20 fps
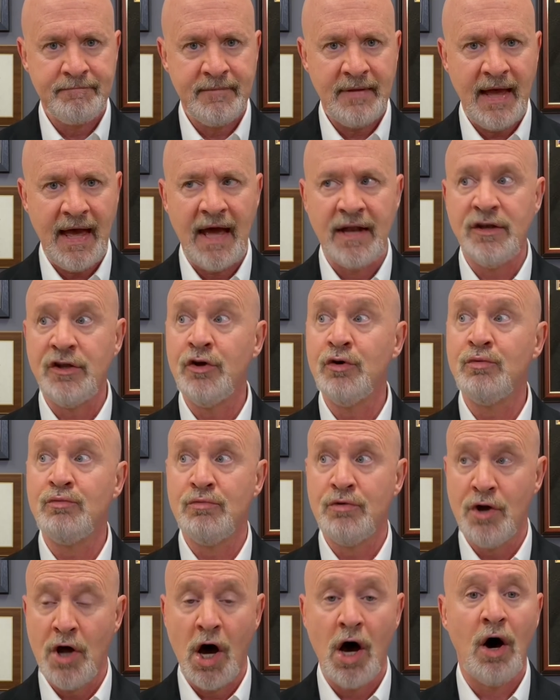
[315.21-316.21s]
And you
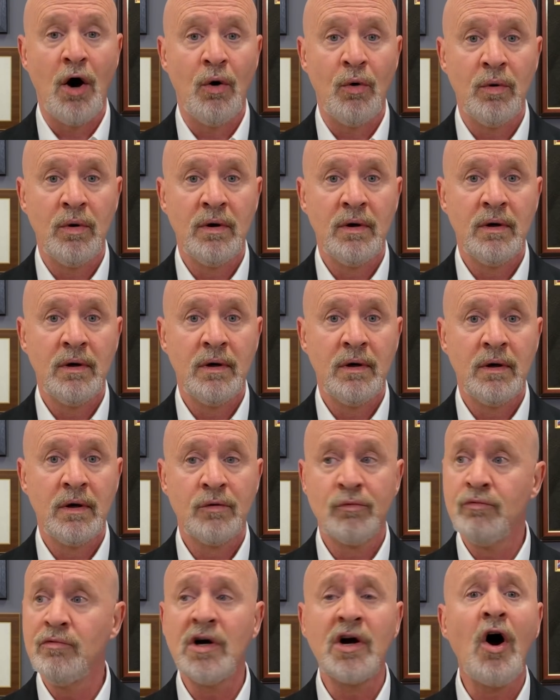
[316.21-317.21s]
know,
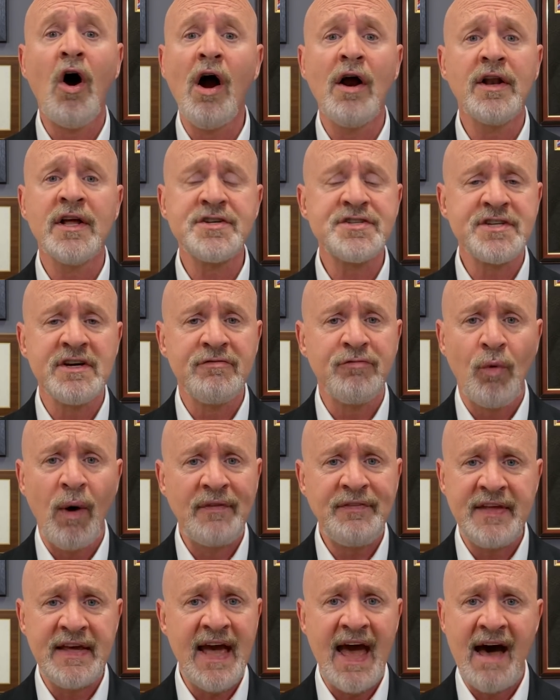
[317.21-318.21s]
regardless of
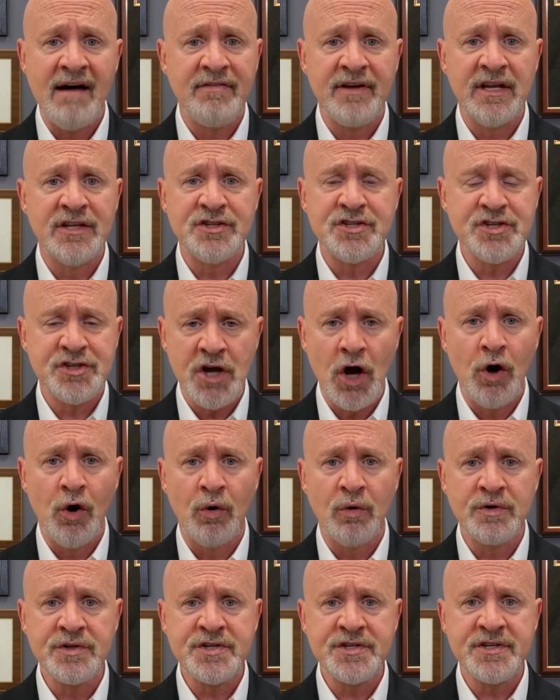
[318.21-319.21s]
what the evidence
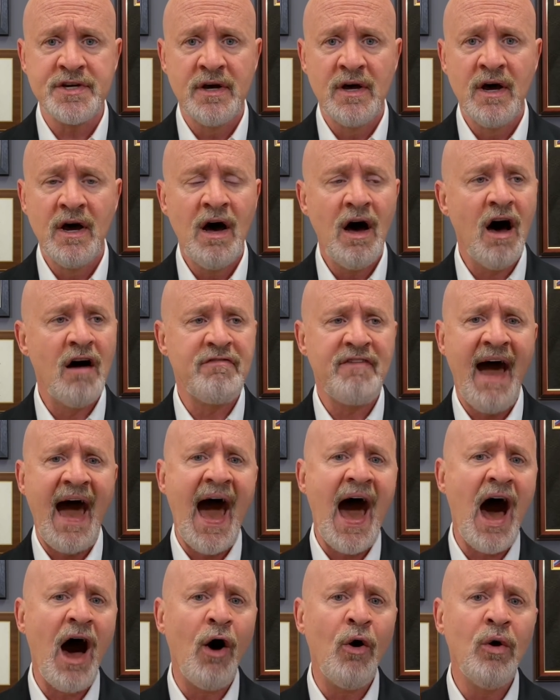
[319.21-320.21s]
shows of
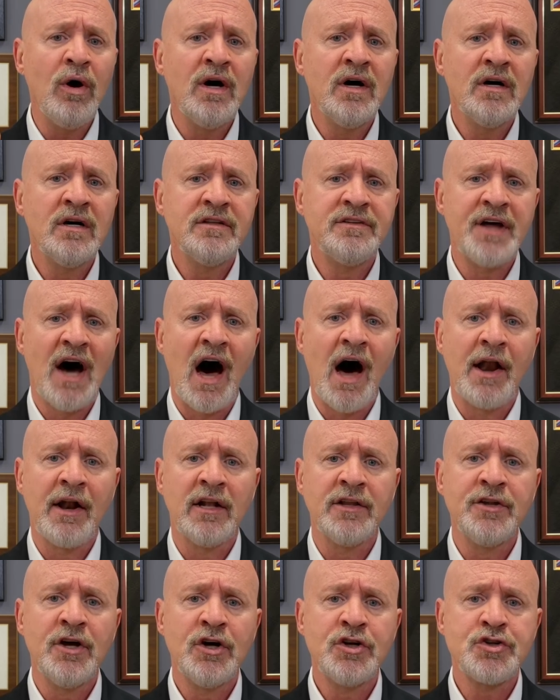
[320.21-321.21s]
how
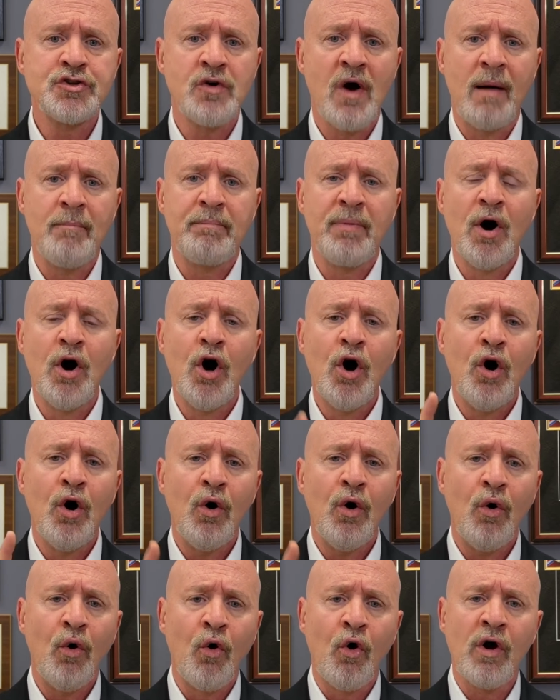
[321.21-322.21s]
Donald Trump
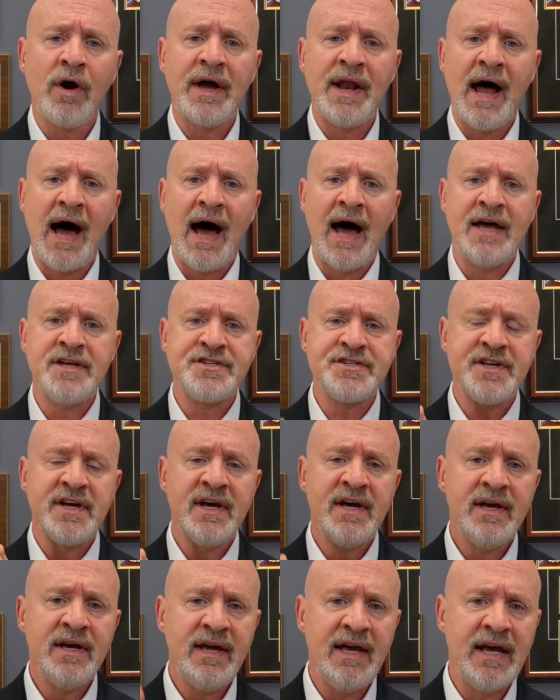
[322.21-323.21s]
organized,
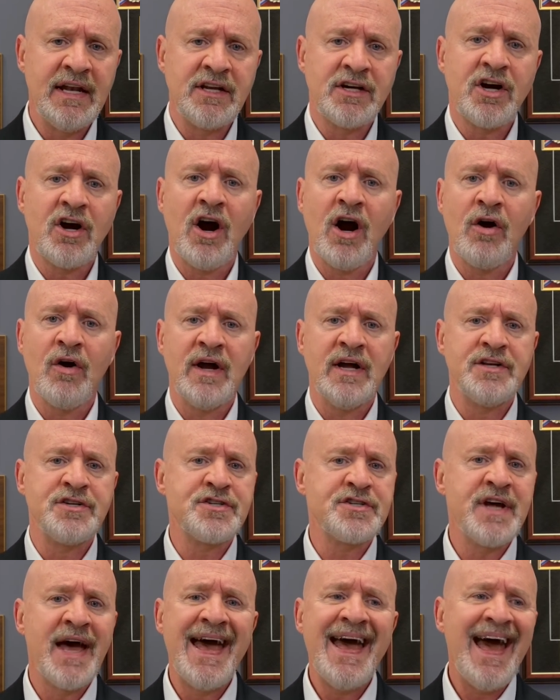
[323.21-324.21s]

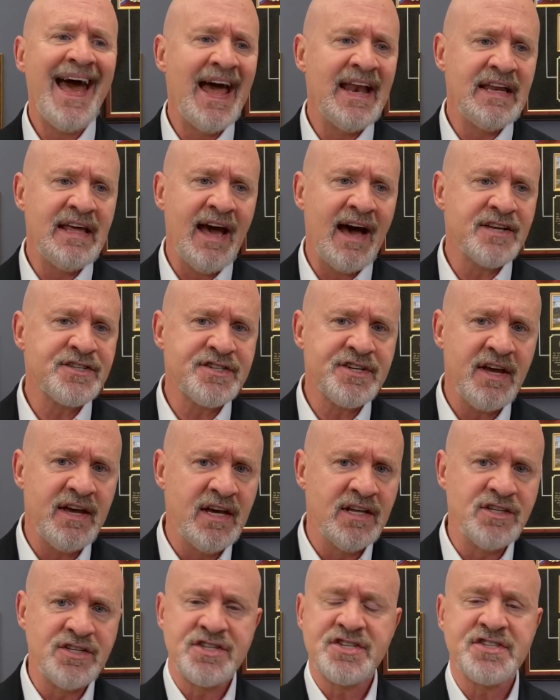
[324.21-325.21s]
encouraged, and yes,
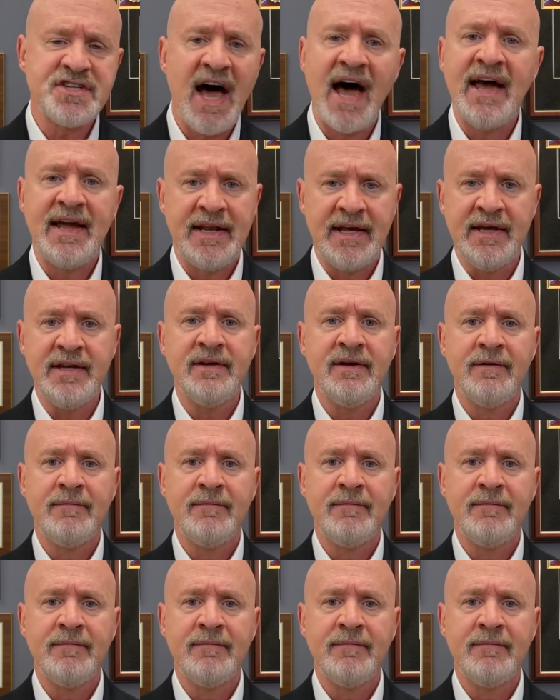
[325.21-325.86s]
incited